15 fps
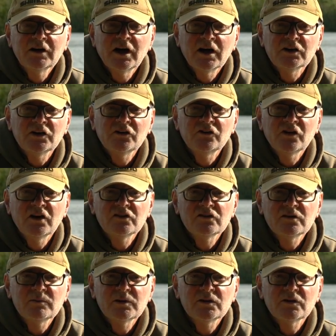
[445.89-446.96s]
and you're
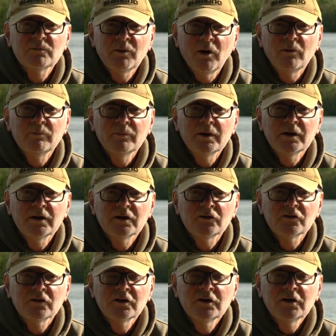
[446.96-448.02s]
changing them into bottom
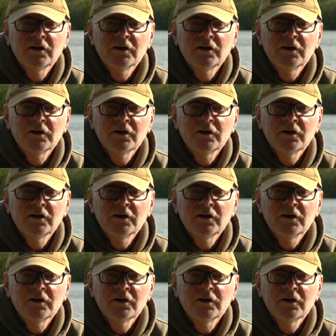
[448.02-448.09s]
baits.